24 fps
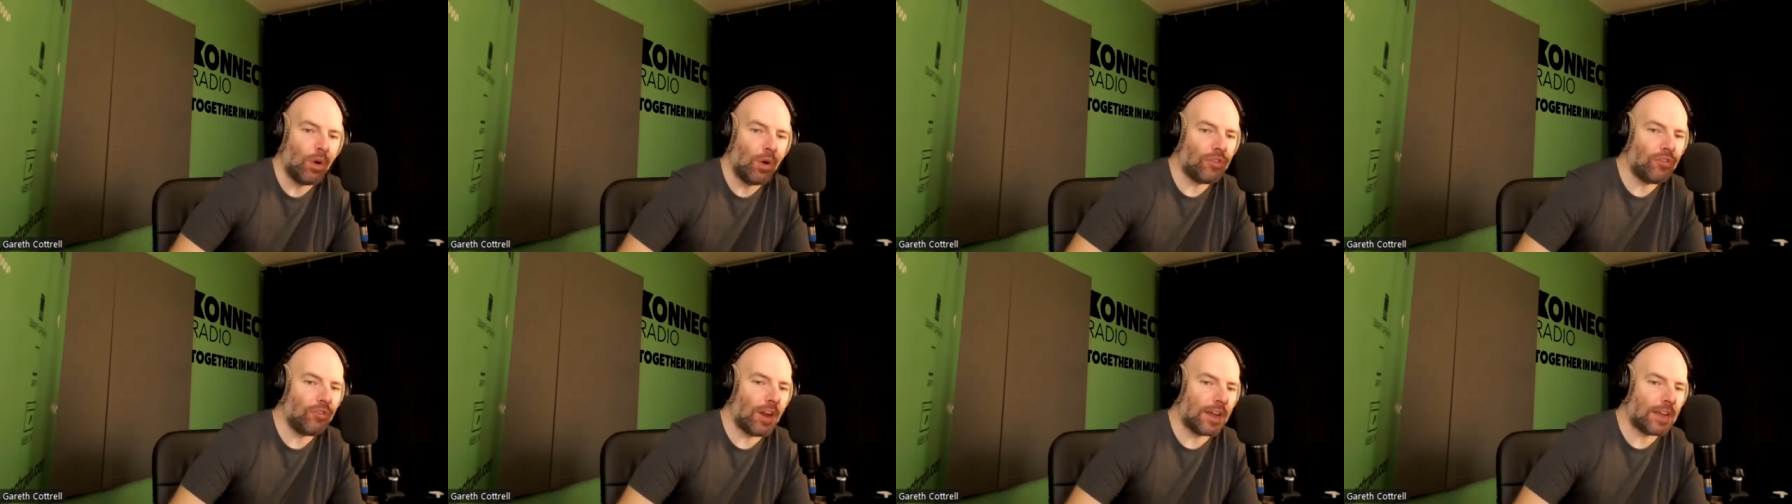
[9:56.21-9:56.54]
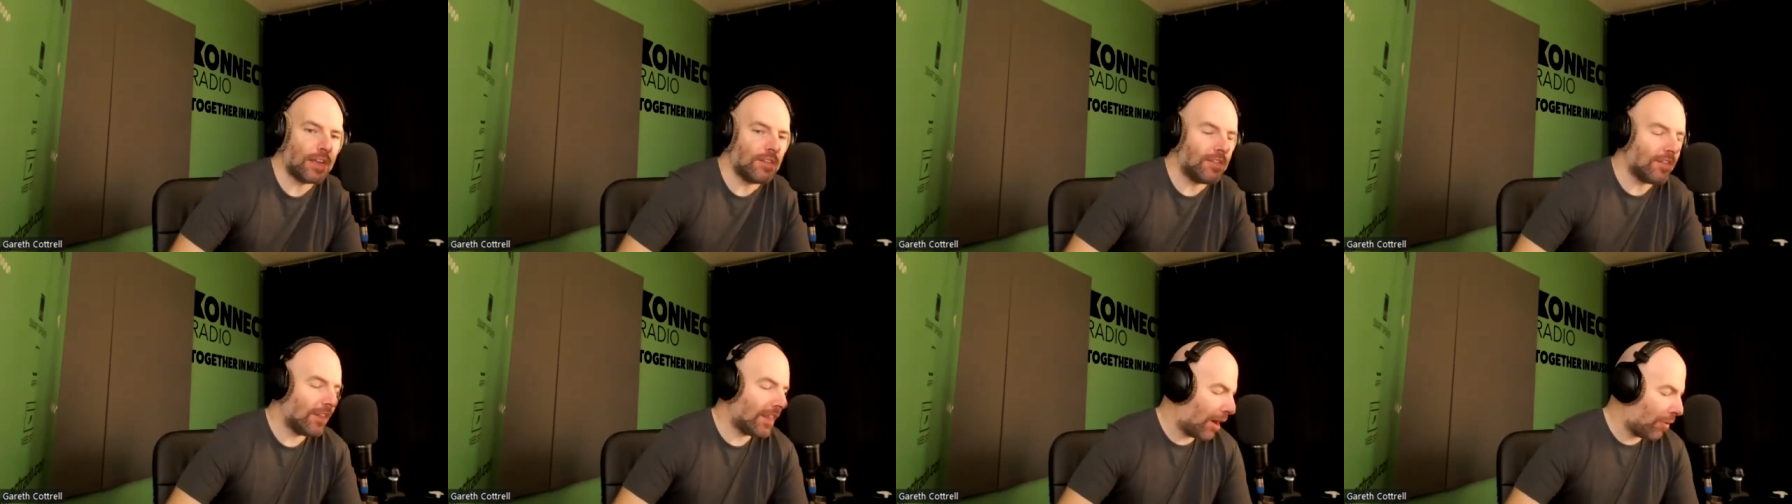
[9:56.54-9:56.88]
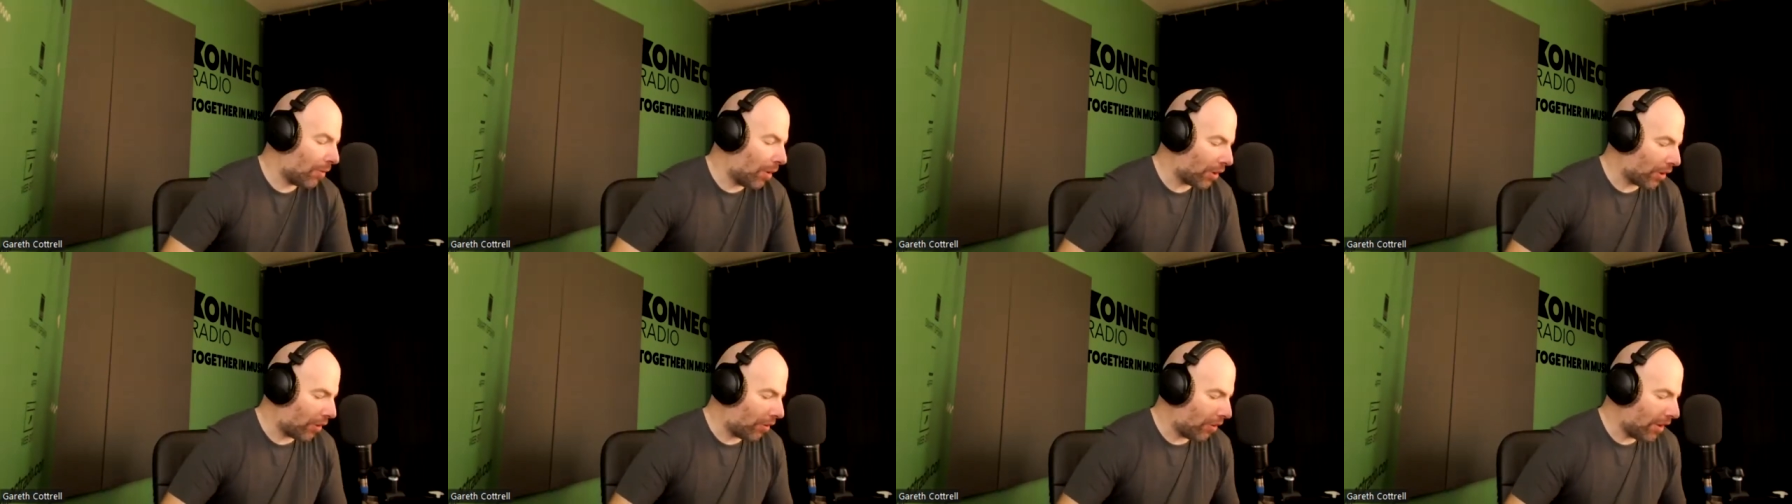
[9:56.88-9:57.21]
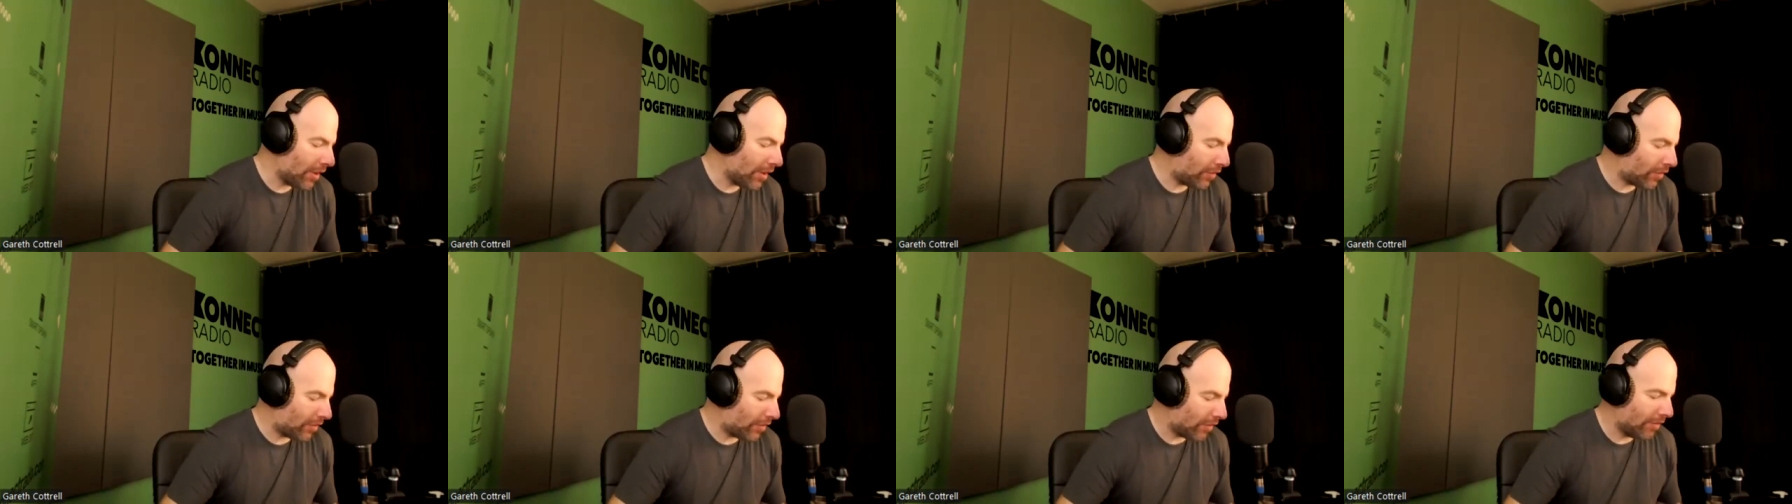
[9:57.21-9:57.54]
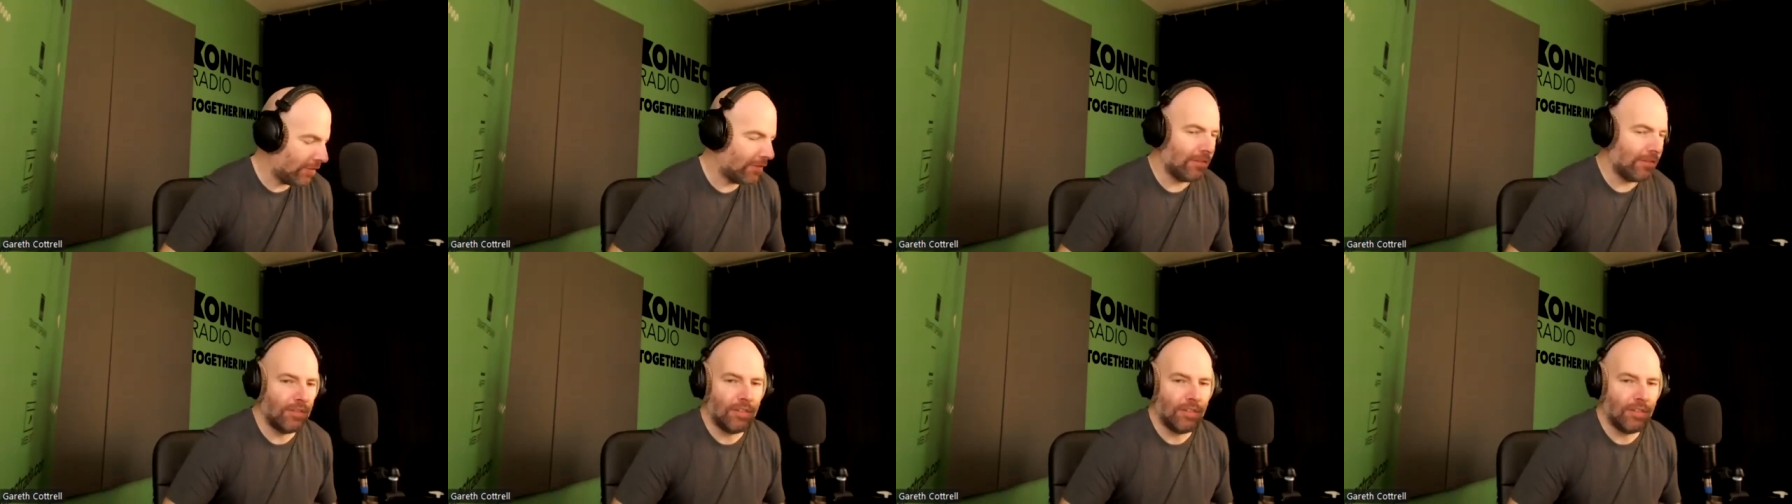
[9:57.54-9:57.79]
What do you reckon to that one, Chris?